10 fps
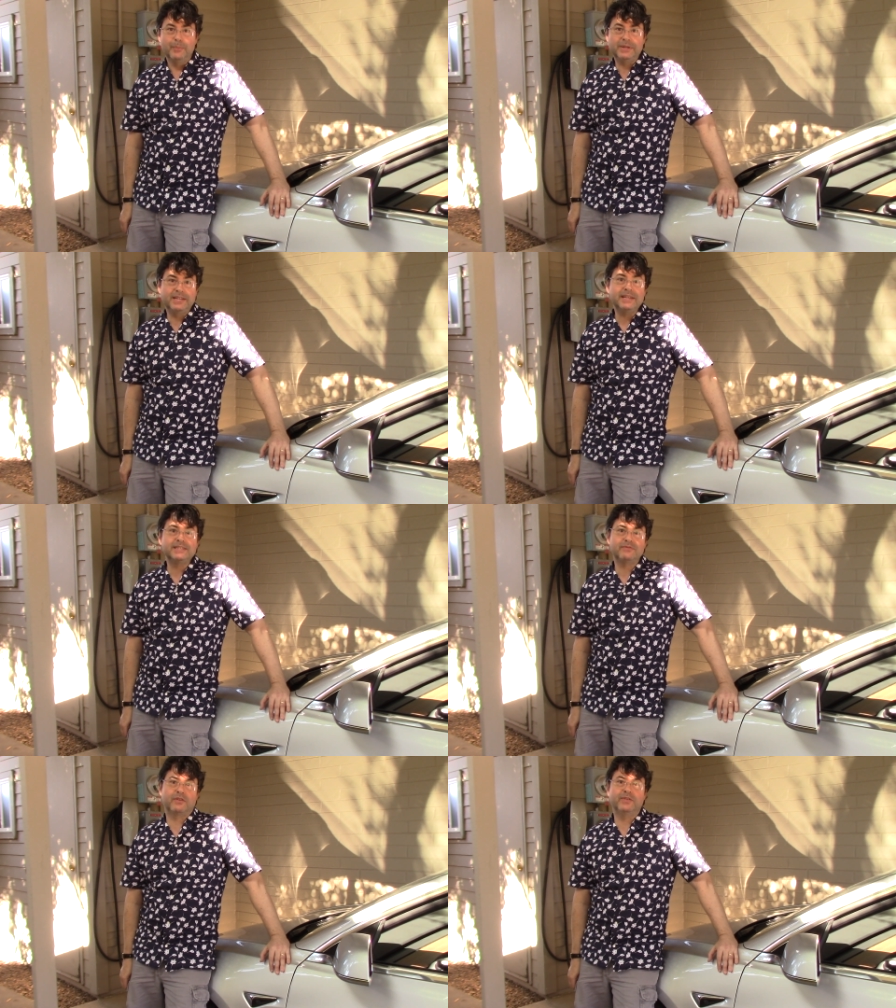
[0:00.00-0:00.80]
But
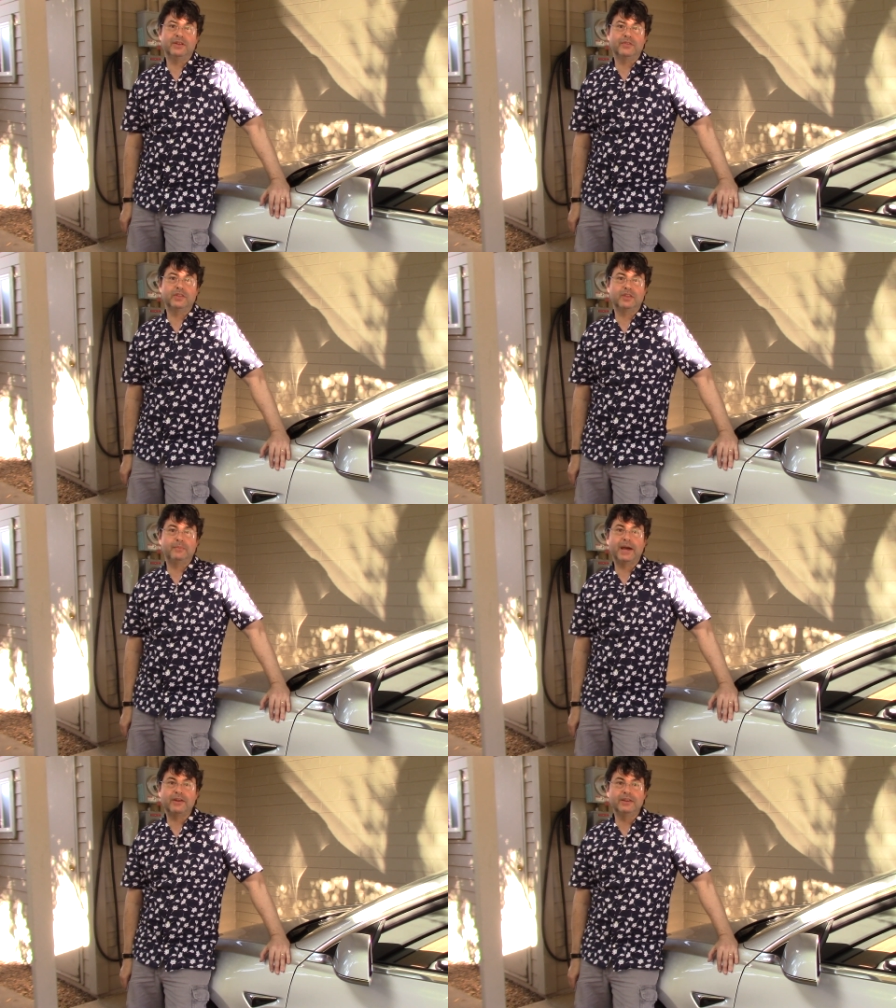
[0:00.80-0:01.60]
tests have revealed that the
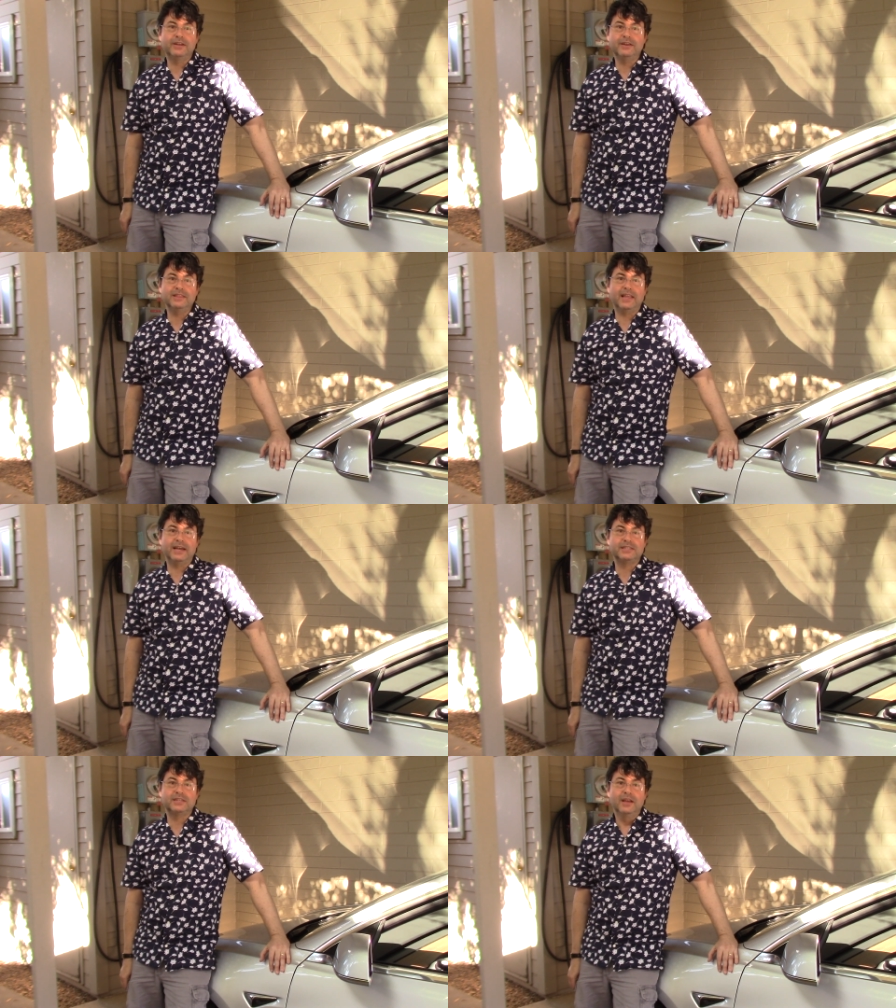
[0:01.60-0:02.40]
battery could
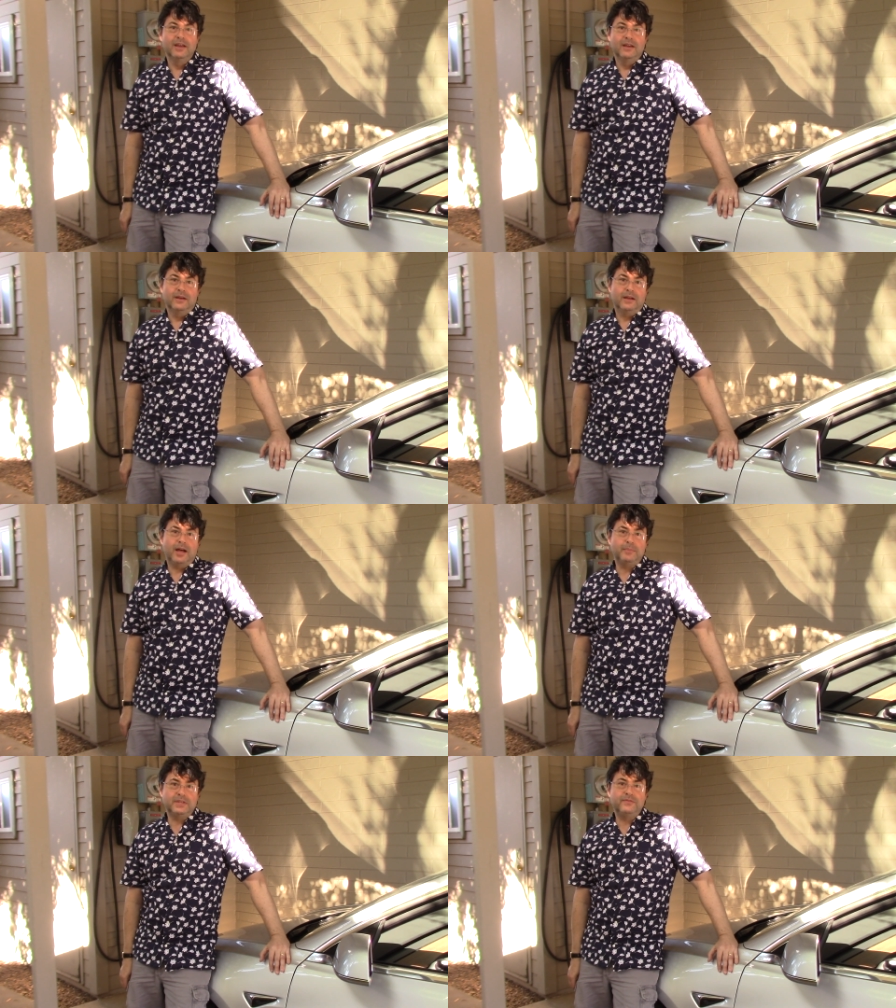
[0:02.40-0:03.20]
last up to